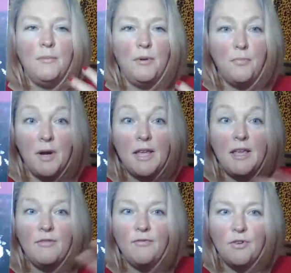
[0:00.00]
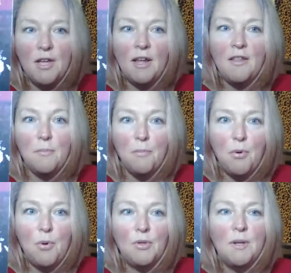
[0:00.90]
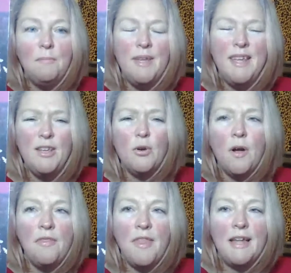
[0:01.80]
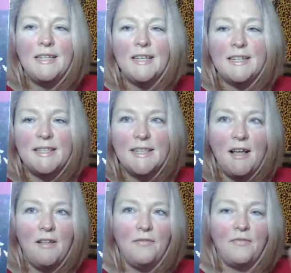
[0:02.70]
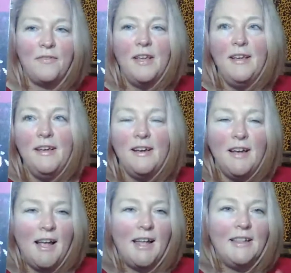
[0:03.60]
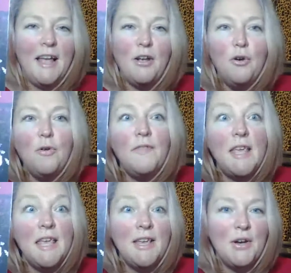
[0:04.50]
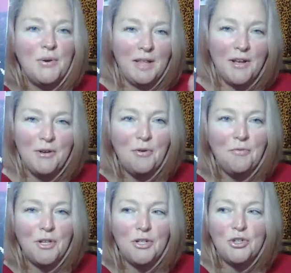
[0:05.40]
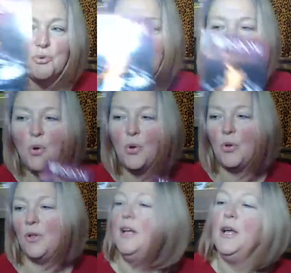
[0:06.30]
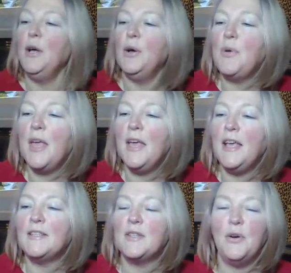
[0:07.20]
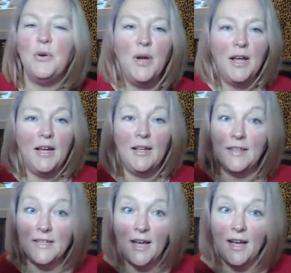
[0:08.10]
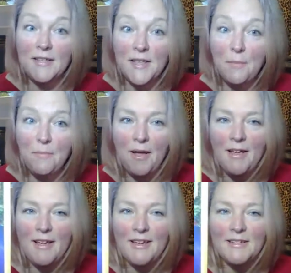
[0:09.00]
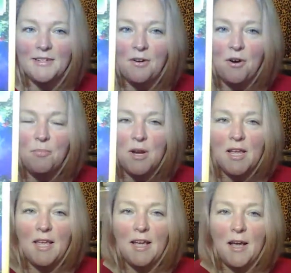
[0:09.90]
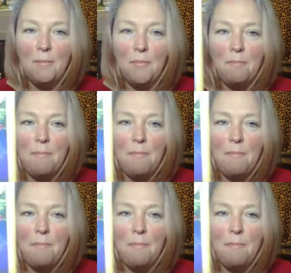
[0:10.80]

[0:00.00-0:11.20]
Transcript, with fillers: about breaking free out of the mold and being your authentic self and let go of the ego, let go of control. Okay, so the ties that bind are breaking up